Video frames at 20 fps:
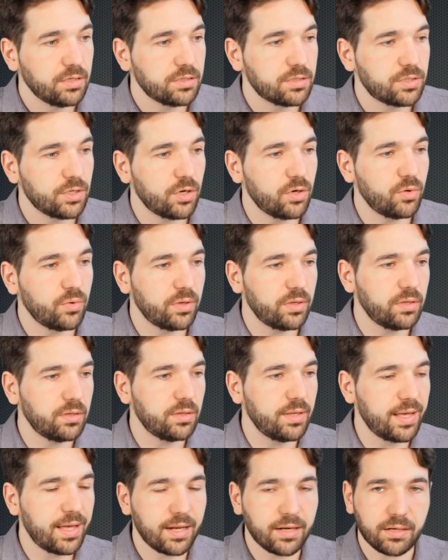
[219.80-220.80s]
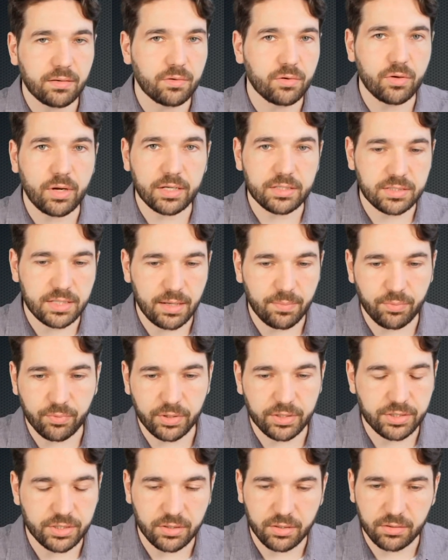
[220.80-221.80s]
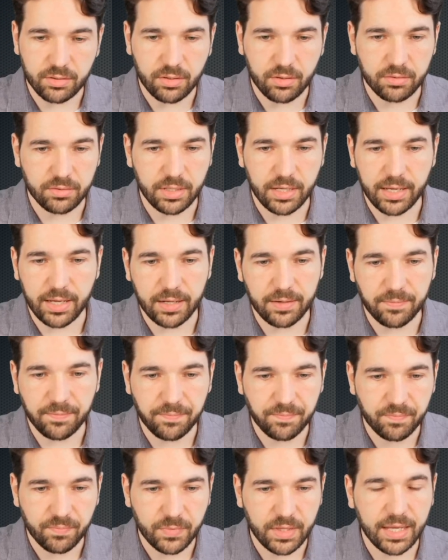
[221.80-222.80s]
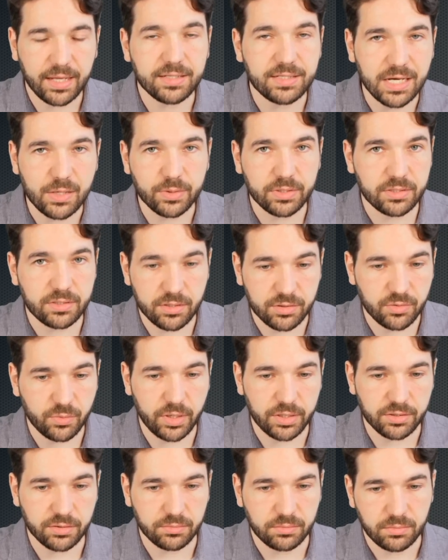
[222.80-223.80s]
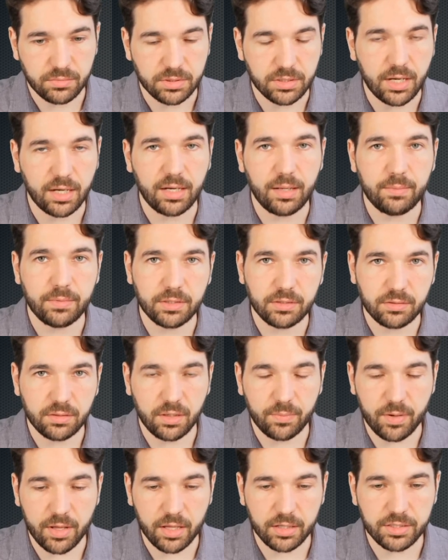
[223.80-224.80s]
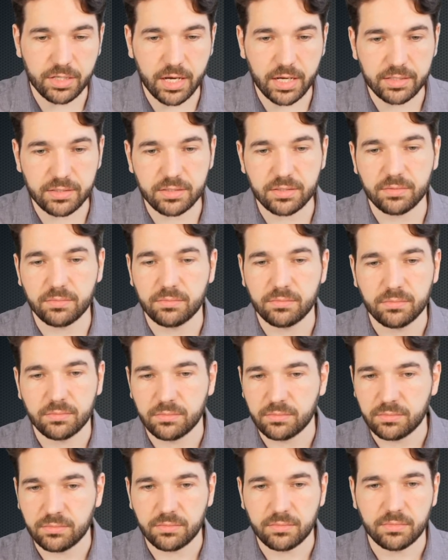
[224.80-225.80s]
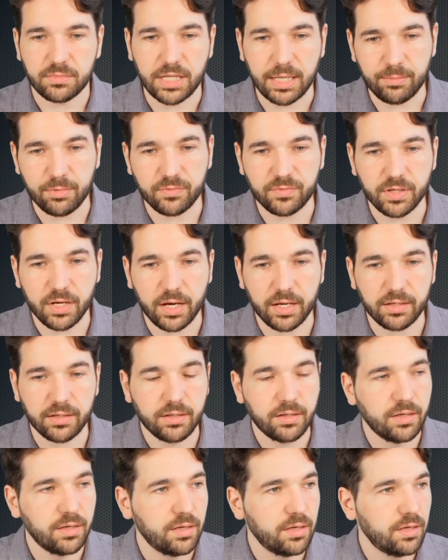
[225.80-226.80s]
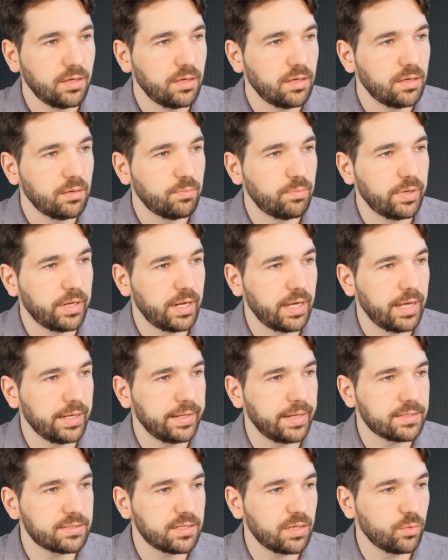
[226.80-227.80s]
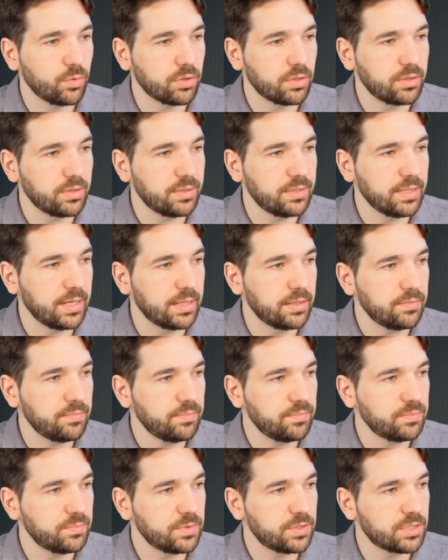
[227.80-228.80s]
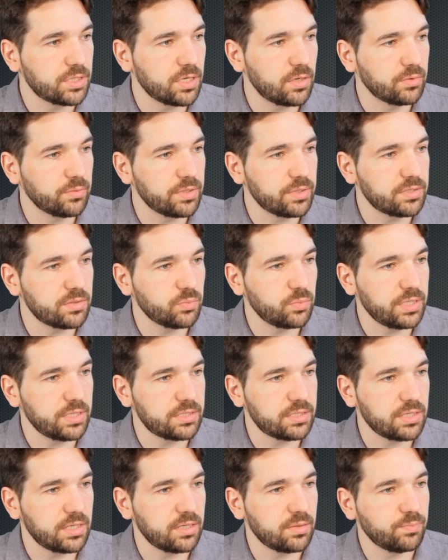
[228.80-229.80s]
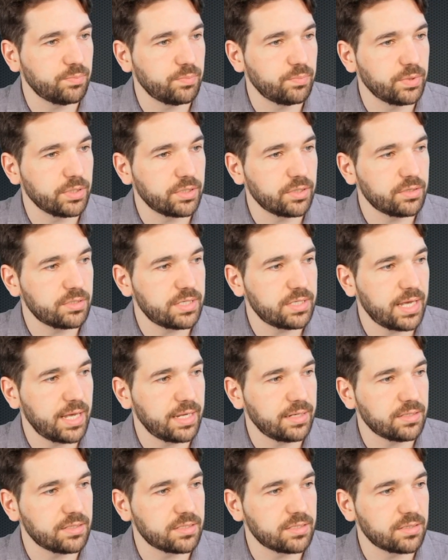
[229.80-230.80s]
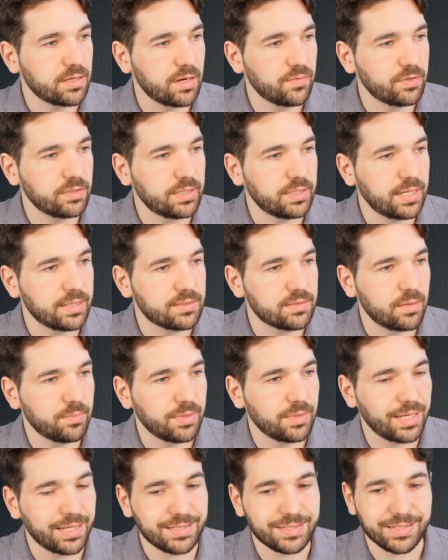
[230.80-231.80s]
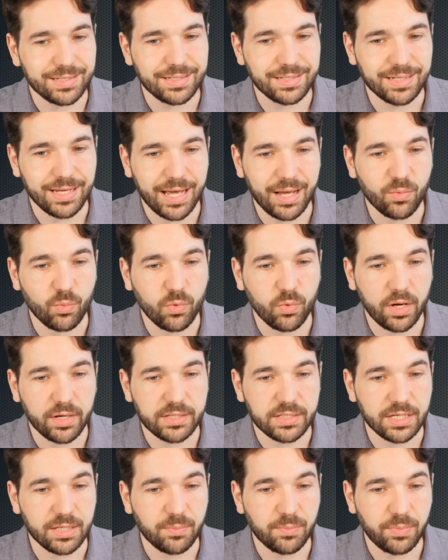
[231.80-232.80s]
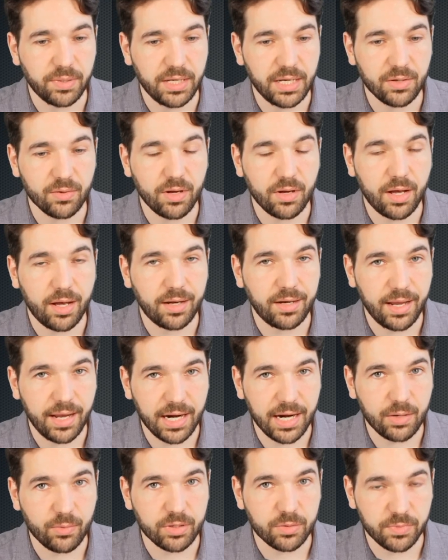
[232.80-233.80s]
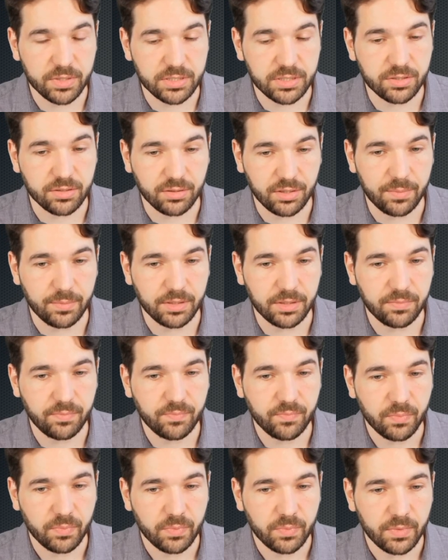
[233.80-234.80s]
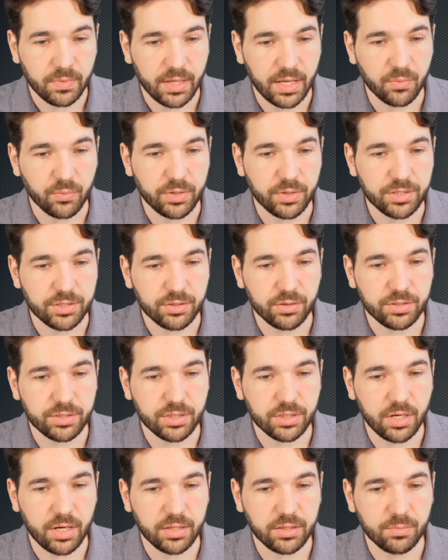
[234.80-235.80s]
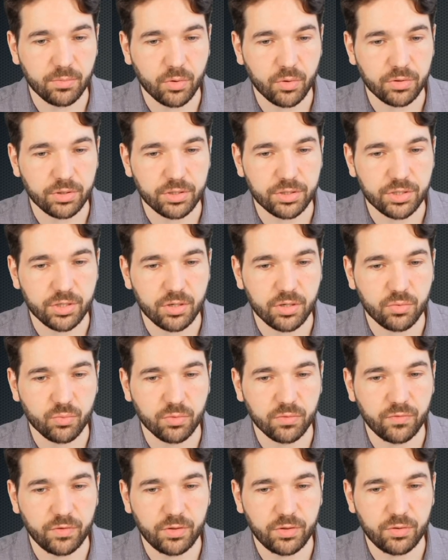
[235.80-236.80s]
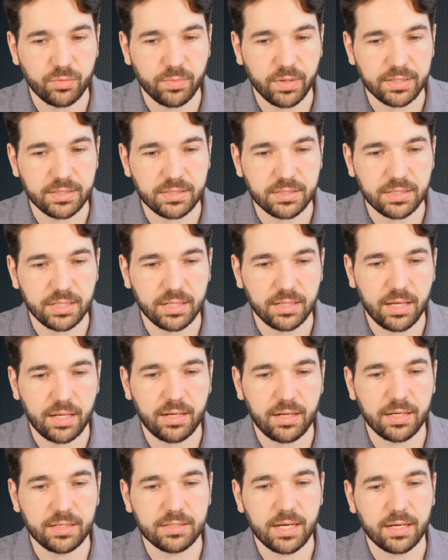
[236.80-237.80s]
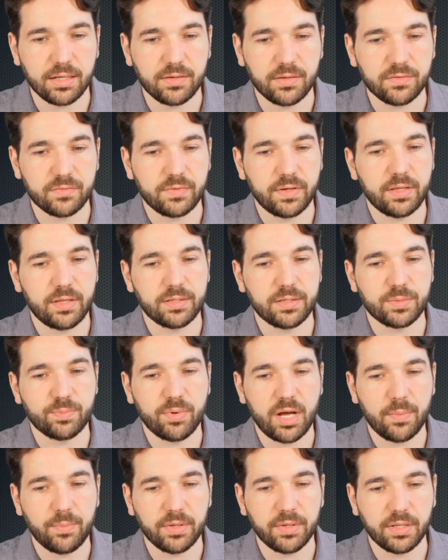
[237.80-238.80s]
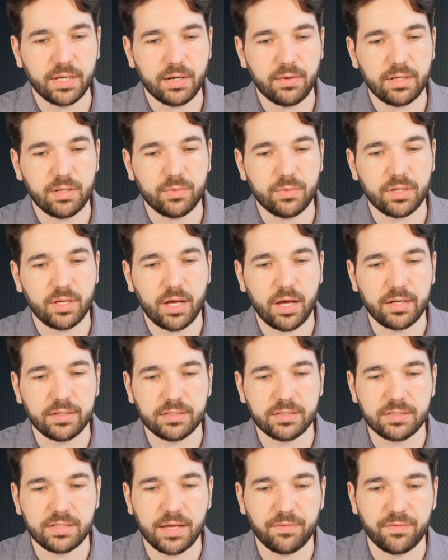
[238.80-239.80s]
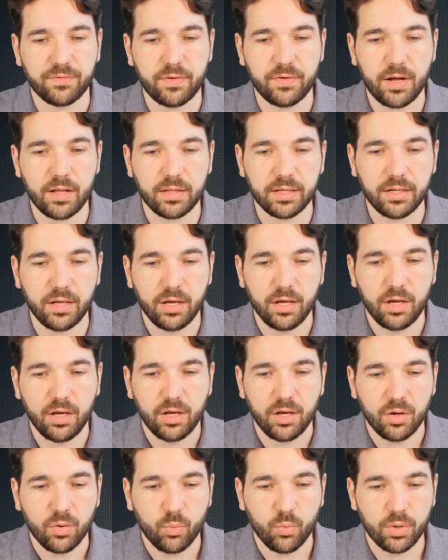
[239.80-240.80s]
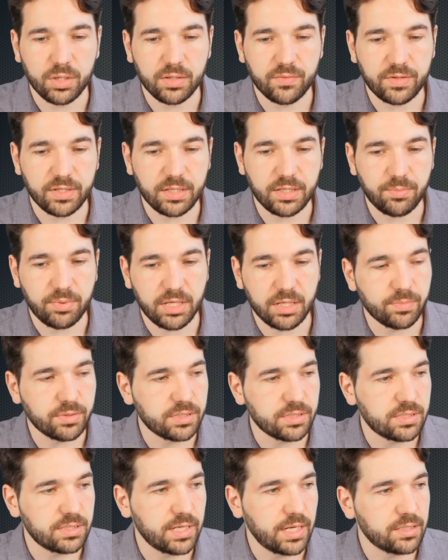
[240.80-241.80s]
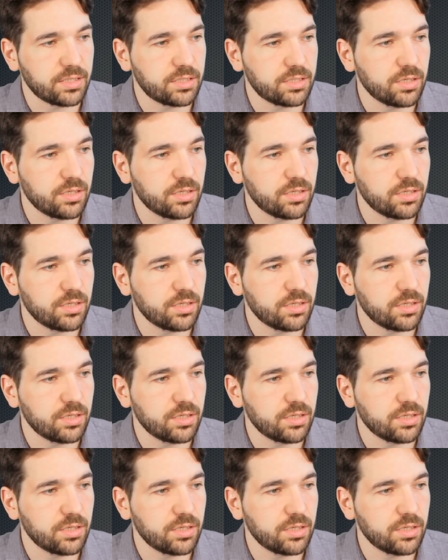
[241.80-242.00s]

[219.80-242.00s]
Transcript: So they had crossed that bridge, you know, or they had dealt with the situation. Don Lemon apologized. They moved on. But I guess they weren't done. So in recent weeks, CNN bookers had discovered that some guests did not want to appear on air with Mr. Lemon. And research on the morning show reviewed by CNN, executives found that his popularity with audiences had fallen, one of the people said.